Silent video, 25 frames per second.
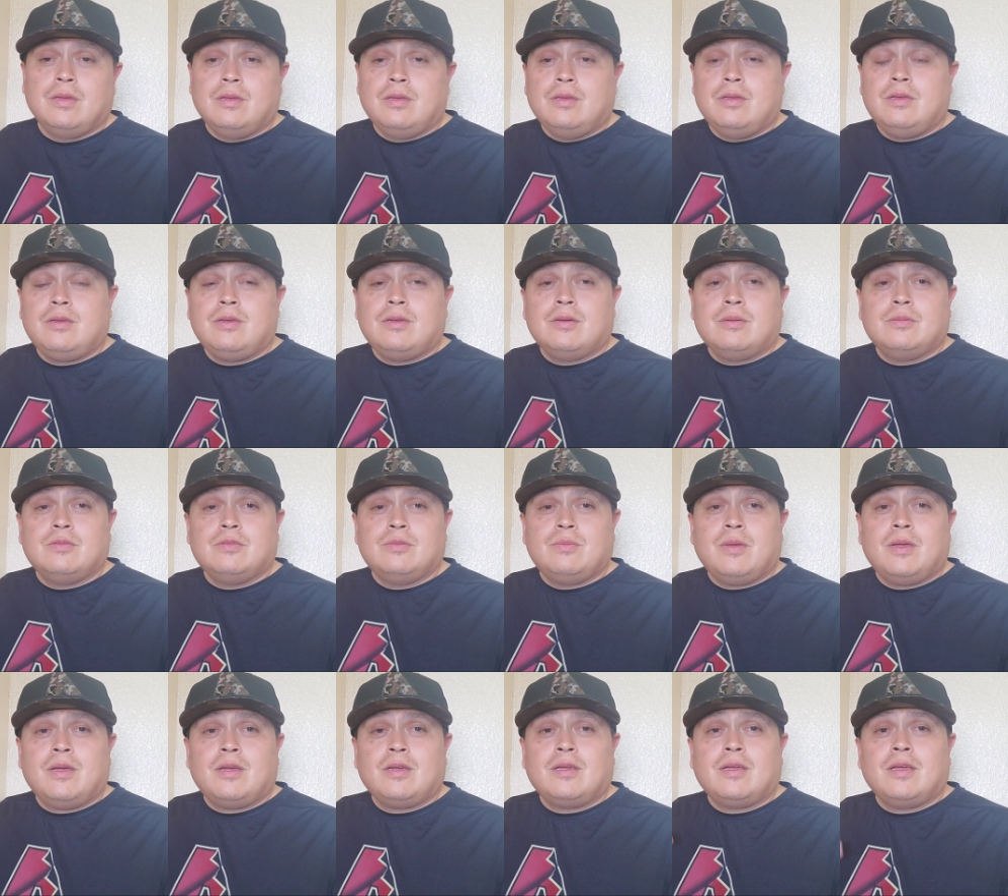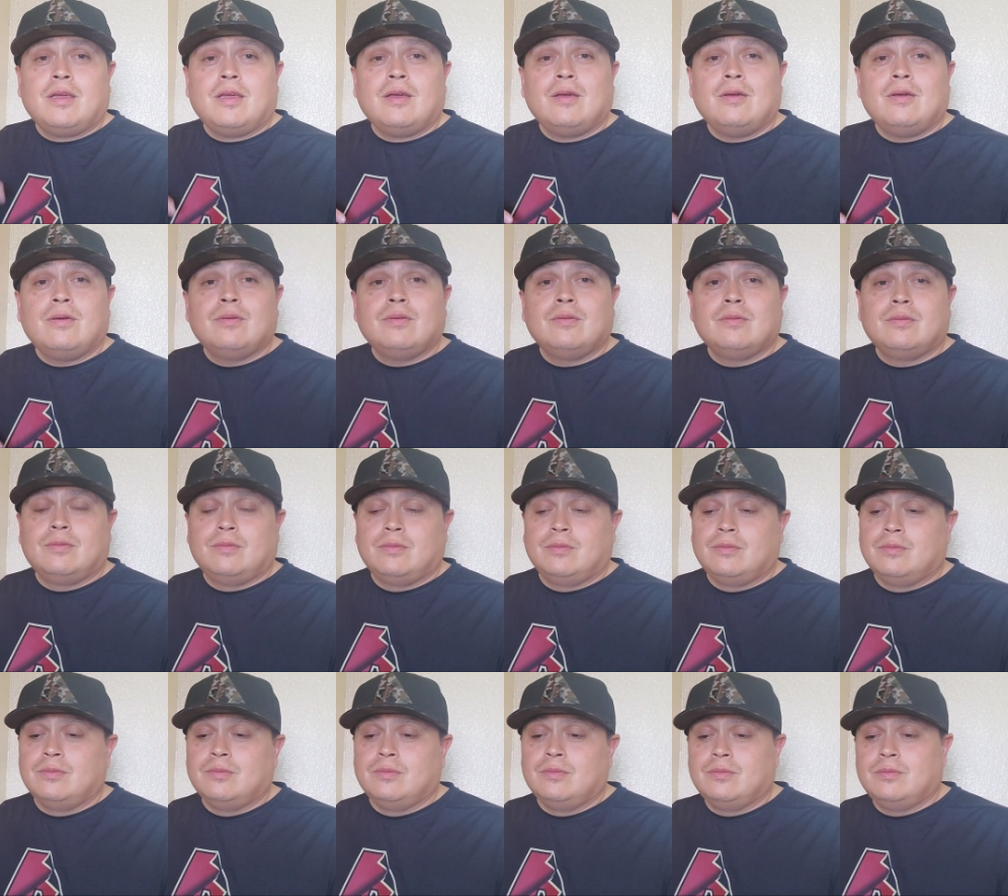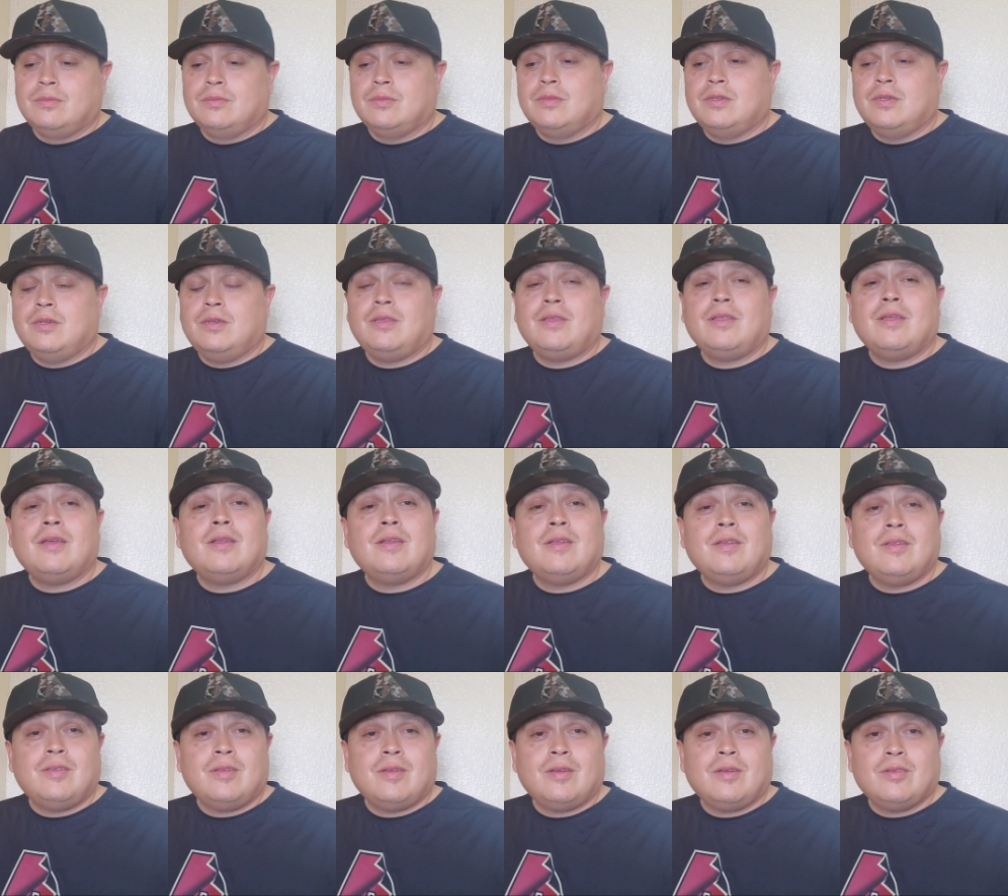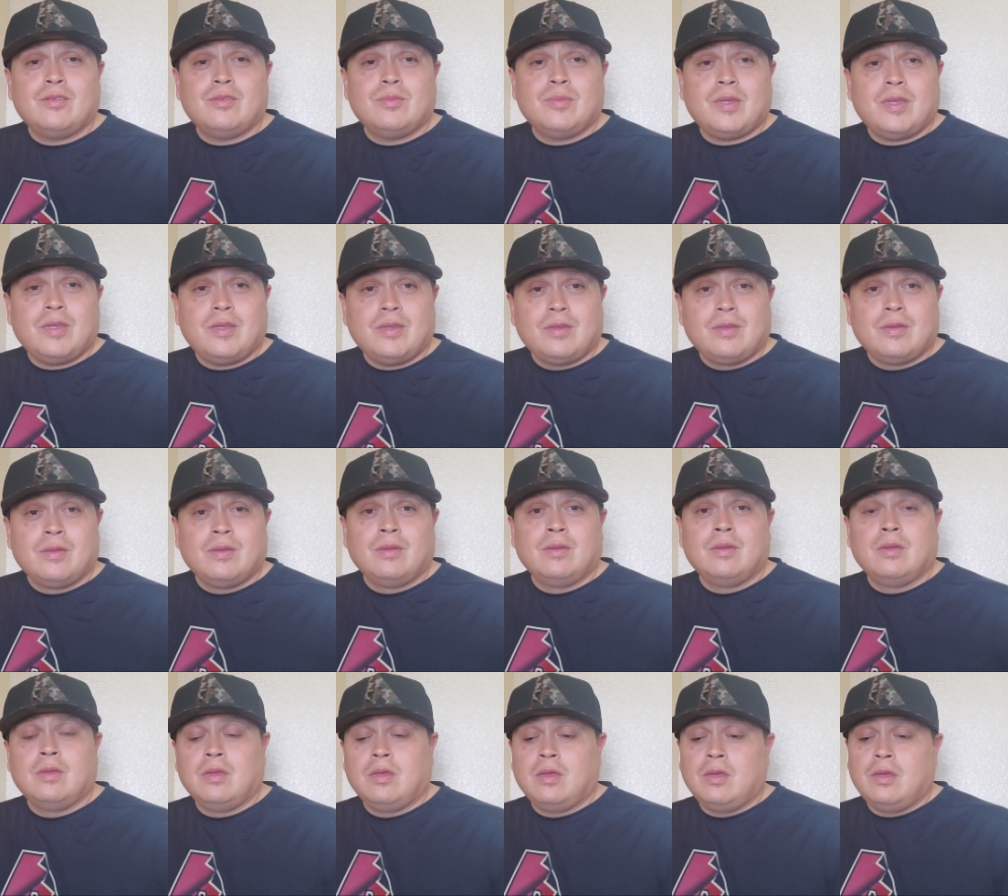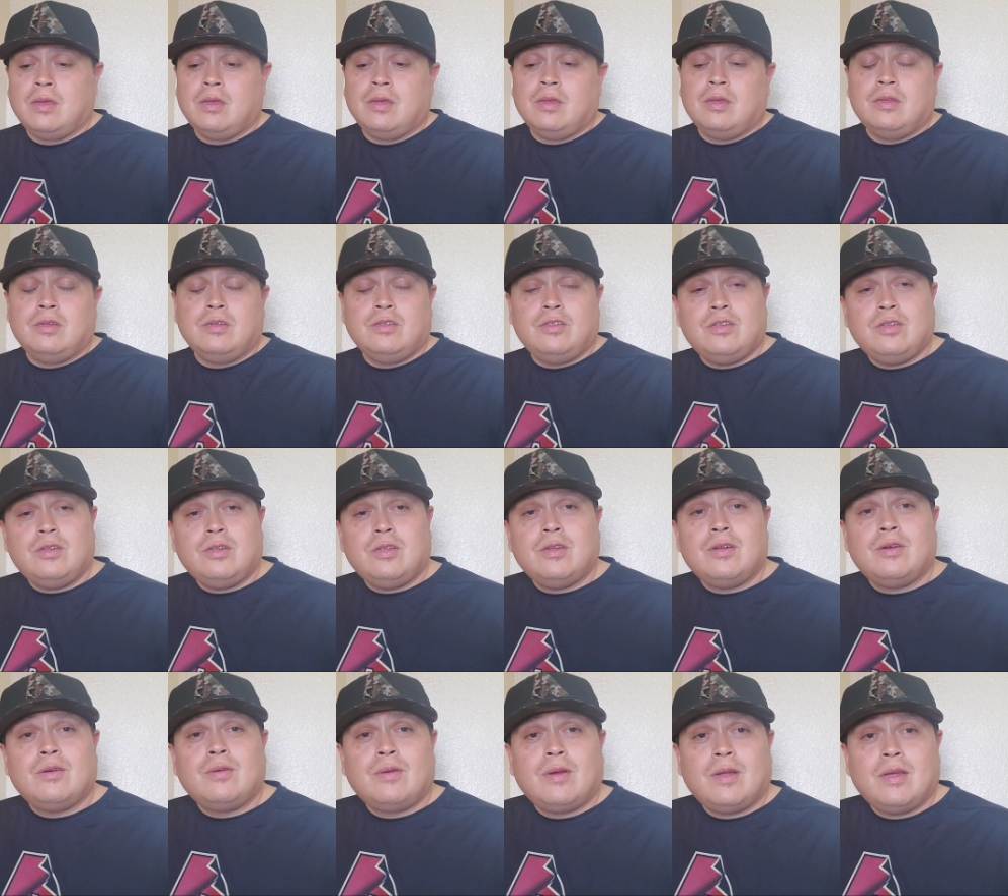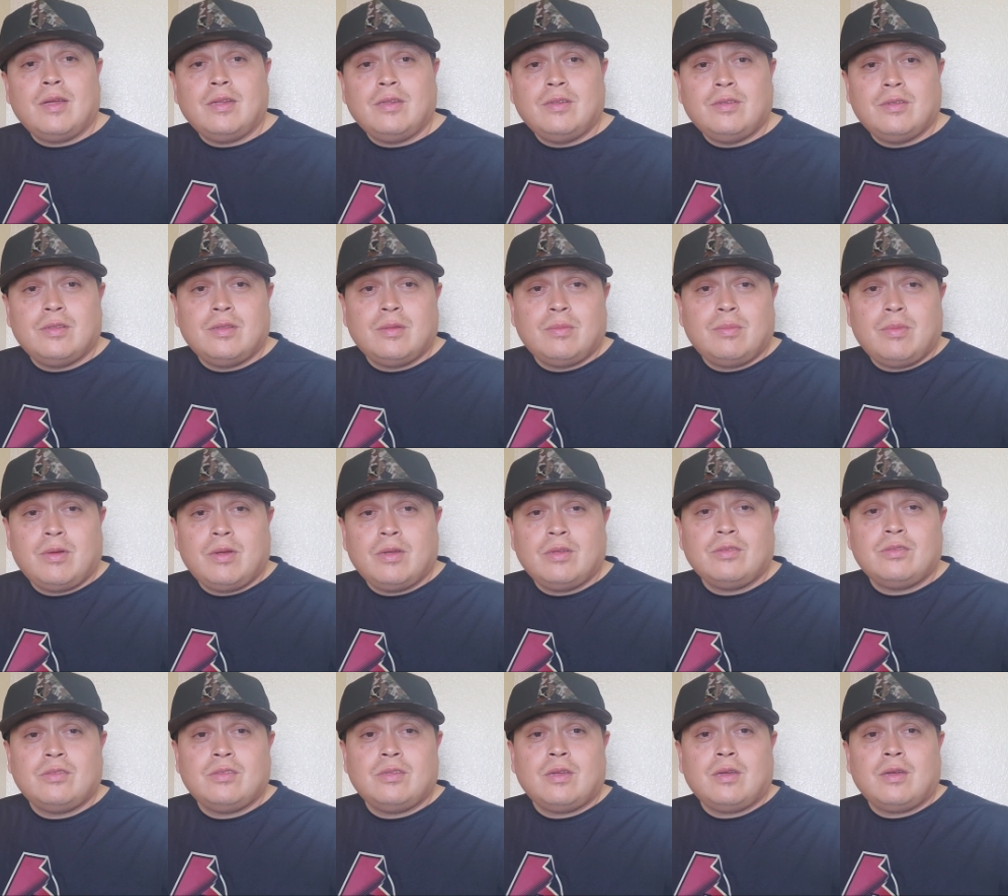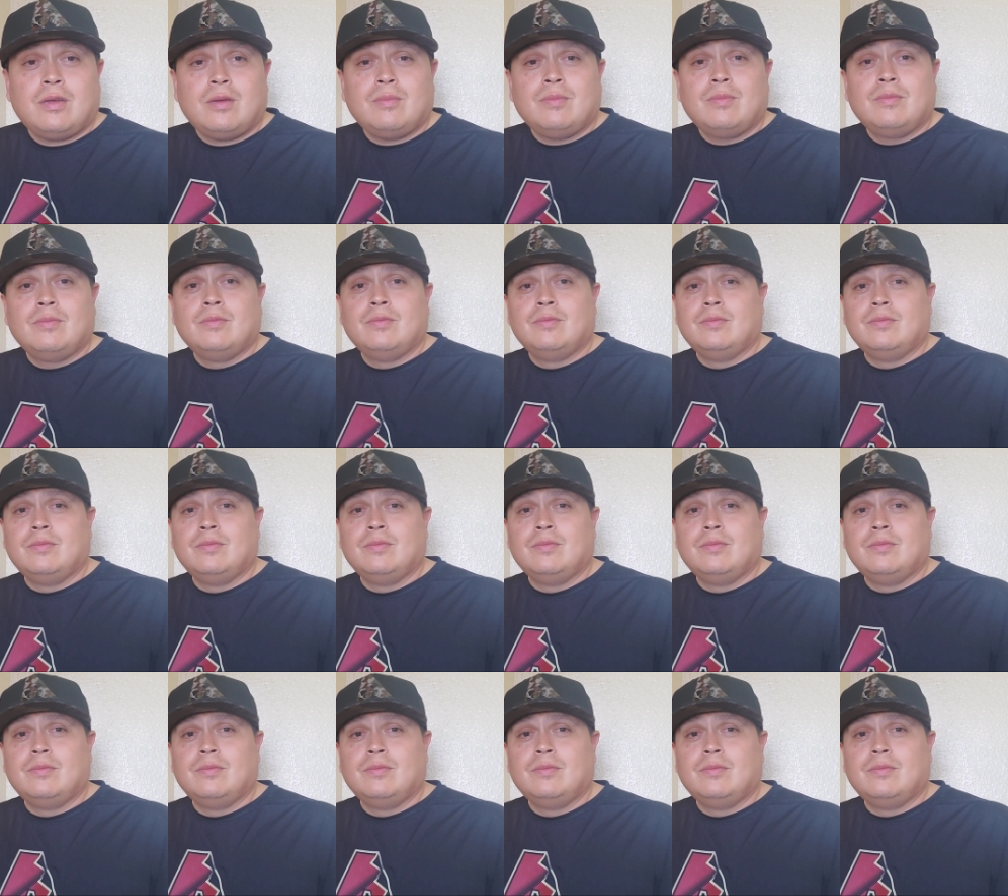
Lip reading: He comes back out. And then he tells me, do you need a ride to the bus stop?